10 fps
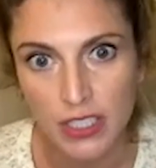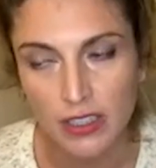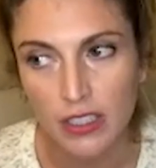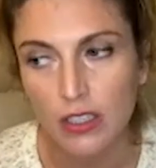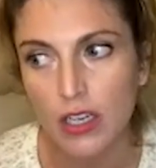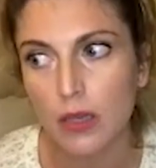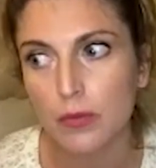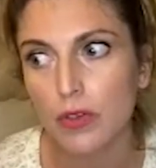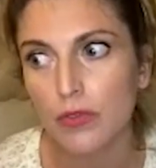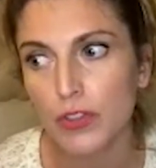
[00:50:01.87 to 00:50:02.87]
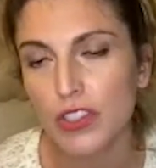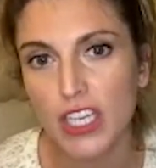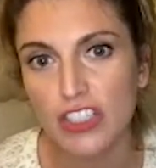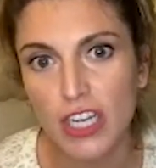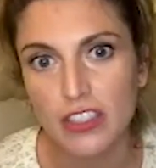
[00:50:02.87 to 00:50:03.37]
I think um, for
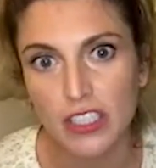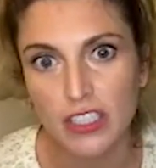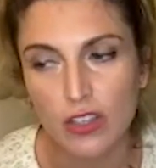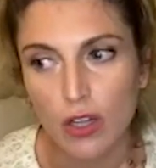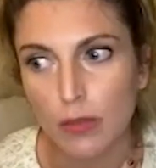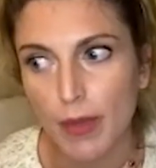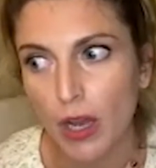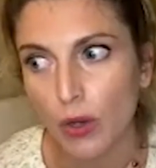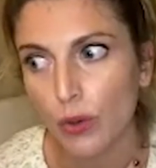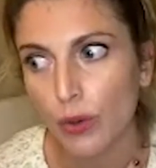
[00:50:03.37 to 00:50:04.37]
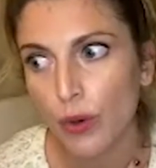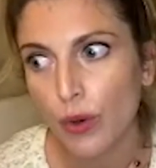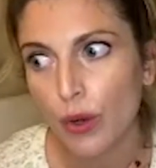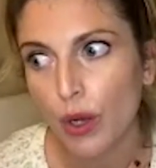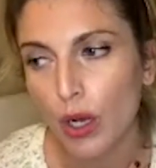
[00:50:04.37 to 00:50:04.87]
stage acting, it's all about
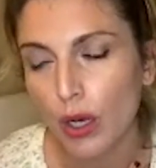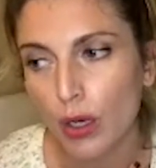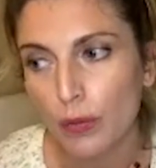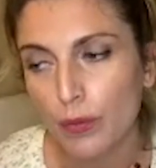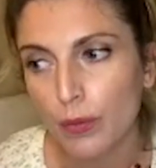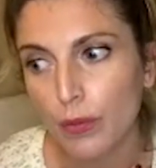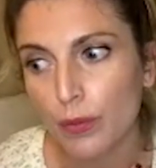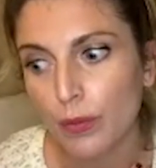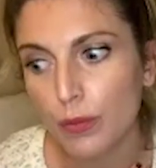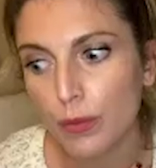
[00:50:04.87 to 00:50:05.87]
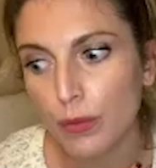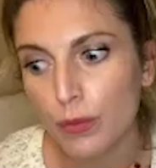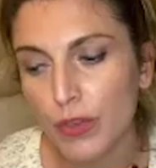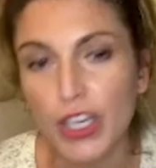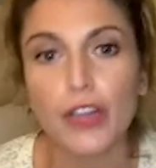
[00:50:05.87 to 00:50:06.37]
um,
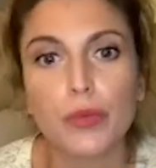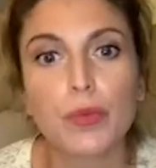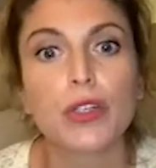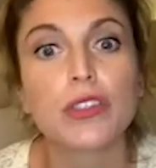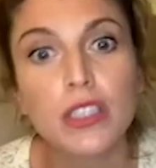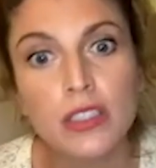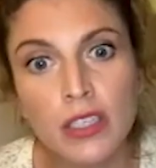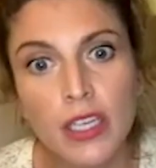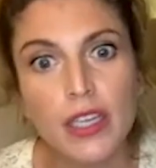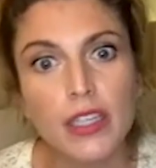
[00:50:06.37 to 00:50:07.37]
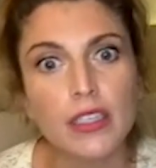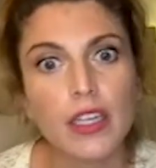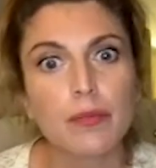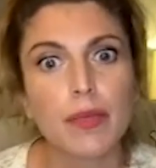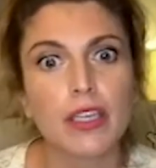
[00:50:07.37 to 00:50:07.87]
the other person and,
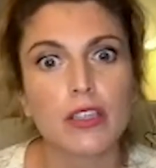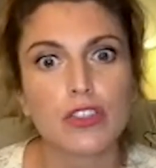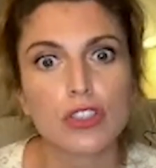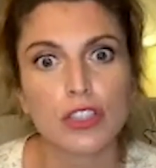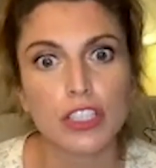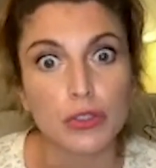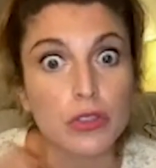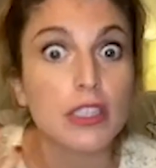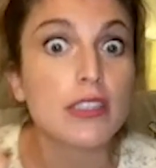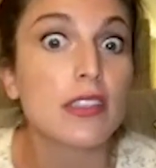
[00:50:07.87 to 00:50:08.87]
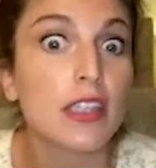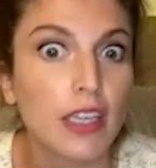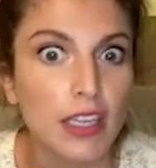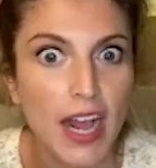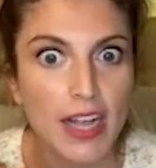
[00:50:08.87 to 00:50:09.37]
and making sure that you're
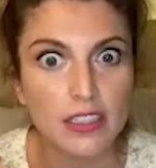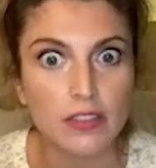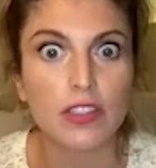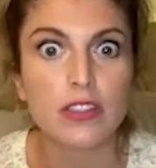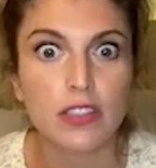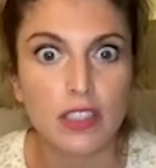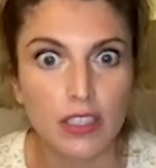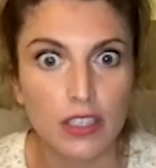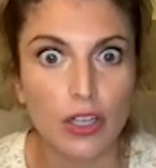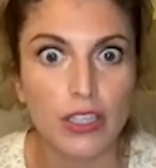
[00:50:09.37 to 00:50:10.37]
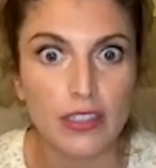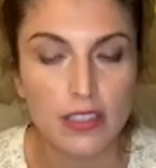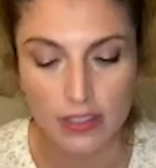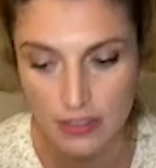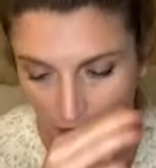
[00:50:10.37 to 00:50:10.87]
listening and active listening and all that
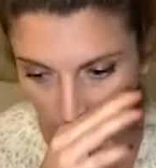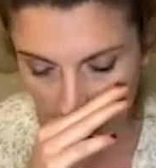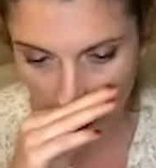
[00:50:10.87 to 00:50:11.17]
kind of stuff.